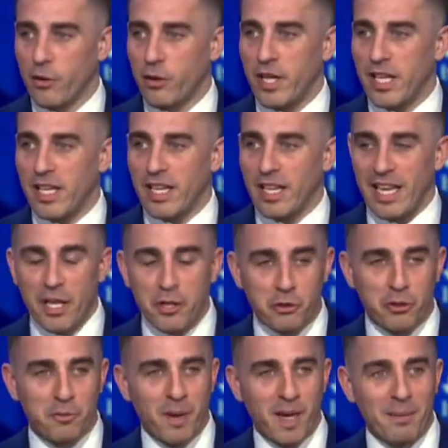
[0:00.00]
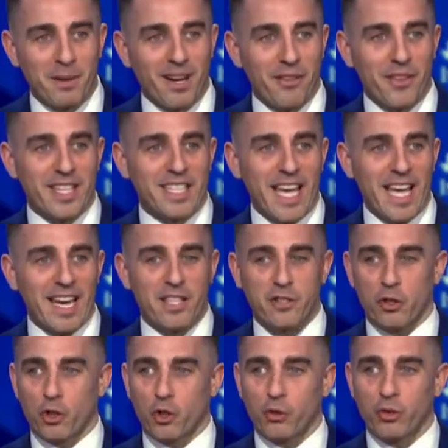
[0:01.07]
The interest payment on the debt is
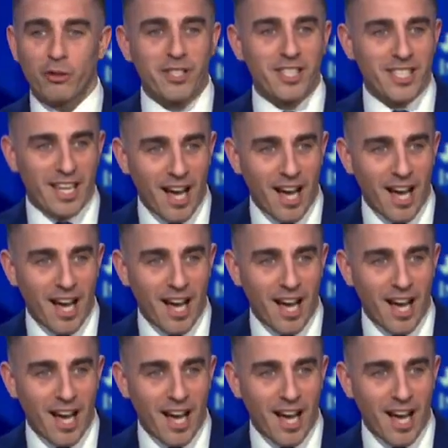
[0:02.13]
$1 trillion,